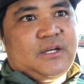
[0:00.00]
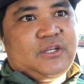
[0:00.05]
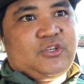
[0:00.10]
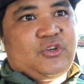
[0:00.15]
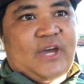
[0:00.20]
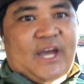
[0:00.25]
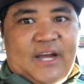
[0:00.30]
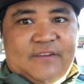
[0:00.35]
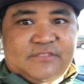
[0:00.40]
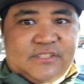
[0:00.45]

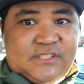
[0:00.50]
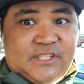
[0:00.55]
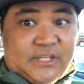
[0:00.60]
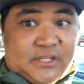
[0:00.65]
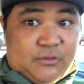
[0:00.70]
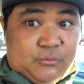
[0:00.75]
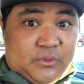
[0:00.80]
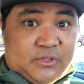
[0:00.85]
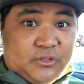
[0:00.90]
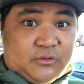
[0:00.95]
you have to
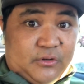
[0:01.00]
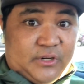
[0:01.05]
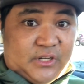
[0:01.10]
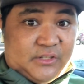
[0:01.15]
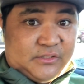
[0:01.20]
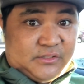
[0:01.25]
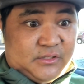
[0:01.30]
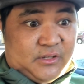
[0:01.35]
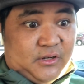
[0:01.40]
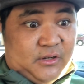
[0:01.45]
take it with a grain
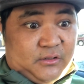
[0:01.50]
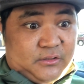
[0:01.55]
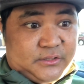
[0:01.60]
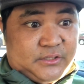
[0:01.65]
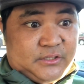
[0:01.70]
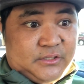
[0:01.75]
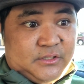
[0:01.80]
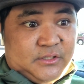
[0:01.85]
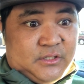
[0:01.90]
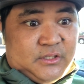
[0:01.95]
of
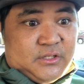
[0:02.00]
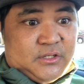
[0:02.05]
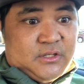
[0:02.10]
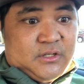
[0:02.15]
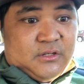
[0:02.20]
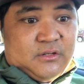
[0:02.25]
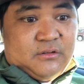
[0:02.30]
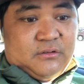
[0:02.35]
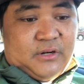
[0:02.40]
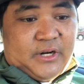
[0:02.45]
salt,
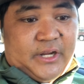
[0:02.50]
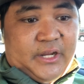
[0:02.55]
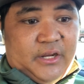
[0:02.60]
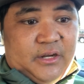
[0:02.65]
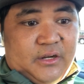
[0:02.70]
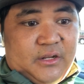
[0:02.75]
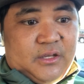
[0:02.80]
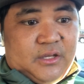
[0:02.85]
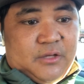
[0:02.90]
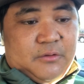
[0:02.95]

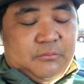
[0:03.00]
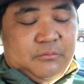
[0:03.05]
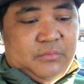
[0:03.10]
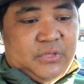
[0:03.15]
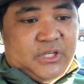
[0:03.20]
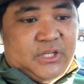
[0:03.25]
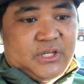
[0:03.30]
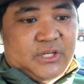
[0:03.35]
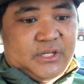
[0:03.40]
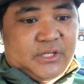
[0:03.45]
right?
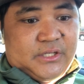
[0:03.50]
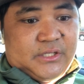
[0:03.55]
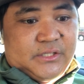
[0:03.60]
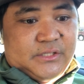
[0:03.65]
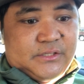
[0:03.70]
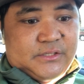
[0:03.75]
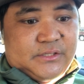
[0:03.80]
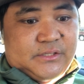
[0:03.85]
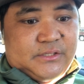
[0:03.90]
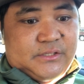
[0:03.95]

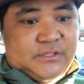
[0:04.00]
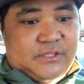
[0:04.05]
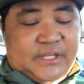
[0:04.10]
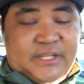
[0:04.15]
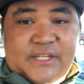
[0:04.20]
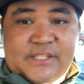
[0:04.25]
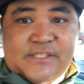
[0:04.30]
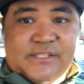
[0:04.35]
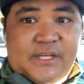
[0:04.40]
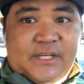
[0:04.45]
Because,
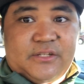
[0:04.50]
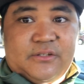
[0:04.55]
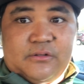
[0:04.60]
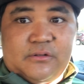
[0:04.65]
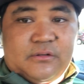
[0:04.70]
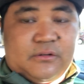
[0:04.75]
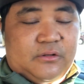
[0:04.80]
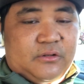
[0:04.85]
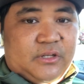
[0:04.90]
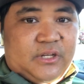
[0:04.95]
like I said,
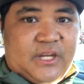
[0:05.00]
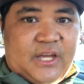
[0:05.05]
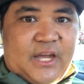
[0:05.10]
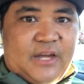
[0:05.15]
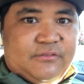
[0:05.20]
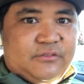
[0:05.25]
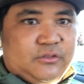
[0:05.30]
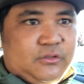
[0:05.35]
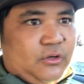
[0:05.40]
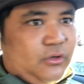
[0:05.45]
you're going to
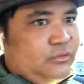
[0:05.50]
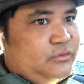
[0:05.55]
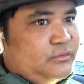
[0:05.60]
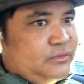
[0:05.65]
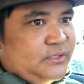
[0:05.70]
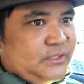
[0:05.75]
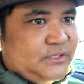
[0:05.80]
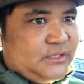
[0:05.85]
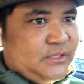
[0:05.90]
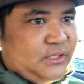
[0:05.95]
have to go
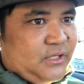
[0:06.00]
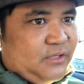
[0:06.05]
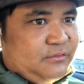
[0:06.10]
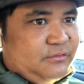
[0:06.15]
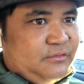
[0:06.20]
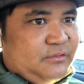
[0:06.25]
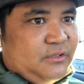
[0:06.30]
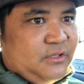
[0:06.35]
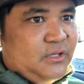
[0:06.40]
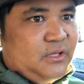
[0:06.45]
through this
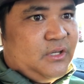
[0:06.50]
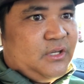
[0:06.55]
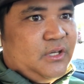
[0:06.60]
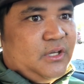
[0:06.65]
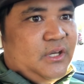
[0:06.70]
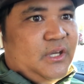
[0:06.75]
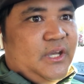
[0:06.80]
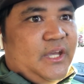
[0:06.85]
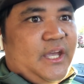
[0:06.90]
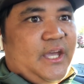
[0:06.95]
stuff.
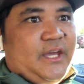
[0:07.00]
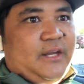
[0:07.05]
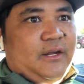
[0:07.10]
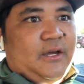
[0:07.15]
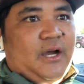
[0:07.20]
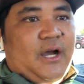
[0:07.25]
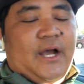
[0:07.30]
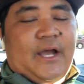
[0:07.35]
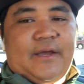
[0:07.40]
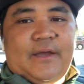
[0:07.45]
And
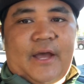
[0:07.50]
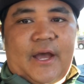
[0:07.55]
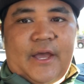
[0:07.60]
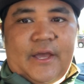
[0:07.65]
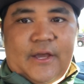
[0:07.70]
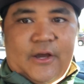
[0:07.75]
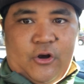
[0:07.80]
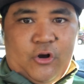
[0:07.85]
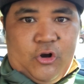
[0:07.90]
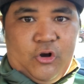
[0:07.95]

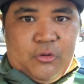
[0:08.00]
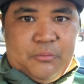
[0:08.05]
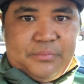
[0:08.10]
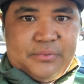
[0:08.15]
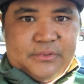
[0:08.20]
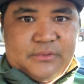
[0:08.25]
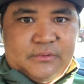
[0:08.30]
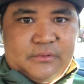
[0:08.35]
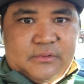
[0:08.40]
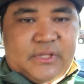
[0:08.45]
I
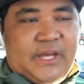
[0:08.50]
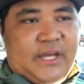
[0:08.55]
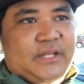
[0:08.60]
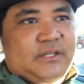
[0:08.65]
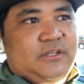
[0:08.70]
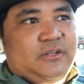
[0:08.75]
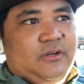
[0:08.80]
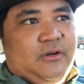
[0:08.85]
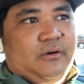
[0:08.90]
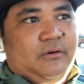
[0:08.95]
hope
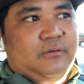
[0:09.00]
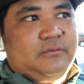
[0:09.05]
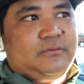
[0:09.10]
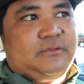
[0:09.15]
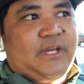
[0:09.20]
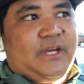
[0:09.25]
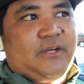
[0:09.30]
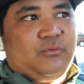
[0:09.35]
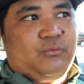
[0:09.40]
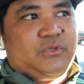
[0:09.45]
that, you know,
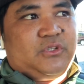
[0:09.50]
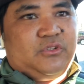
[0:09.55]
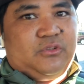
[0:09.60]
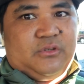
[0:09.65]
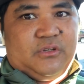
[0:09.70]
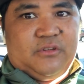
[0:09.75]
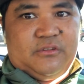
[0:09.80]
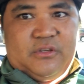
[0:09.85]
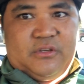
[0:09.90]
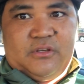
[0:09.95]
that when
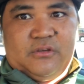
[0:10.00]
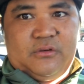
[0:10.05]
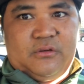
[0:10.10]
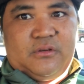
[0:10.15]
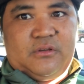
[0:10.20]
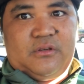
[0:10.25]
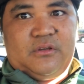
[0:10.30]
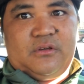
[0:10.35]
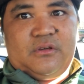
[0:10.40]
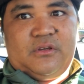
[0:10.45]
you,
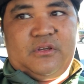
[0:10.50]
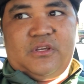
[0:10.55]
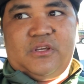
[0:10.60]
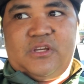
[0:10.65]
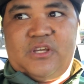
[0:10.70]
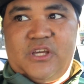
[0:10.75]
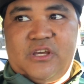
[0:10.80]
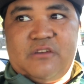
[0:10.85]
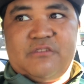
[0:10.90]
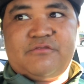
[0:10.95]

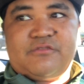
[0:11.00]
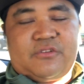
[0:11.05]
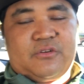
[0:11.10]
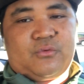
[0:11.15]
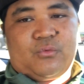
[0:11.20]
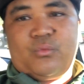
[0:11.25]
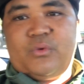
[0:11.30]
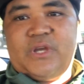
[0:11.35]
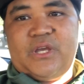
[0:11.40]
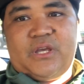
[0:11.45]
if
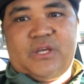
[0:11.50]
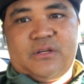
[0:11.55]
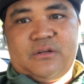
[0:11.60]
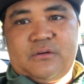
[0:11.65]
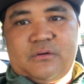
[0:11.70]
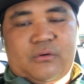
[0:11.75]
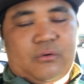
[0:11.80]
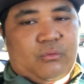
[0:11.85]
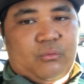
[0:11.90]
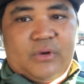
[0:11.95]
and
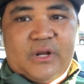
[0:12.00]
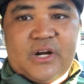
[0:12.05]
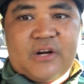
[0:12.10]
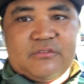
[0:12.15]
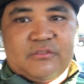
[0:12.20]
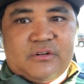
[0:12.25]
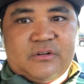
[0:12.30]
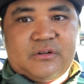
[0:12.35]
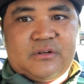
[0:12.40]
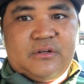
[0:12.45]
when or
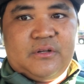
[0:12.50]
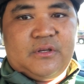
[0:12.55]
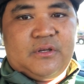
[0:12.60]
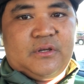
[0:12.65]
whatever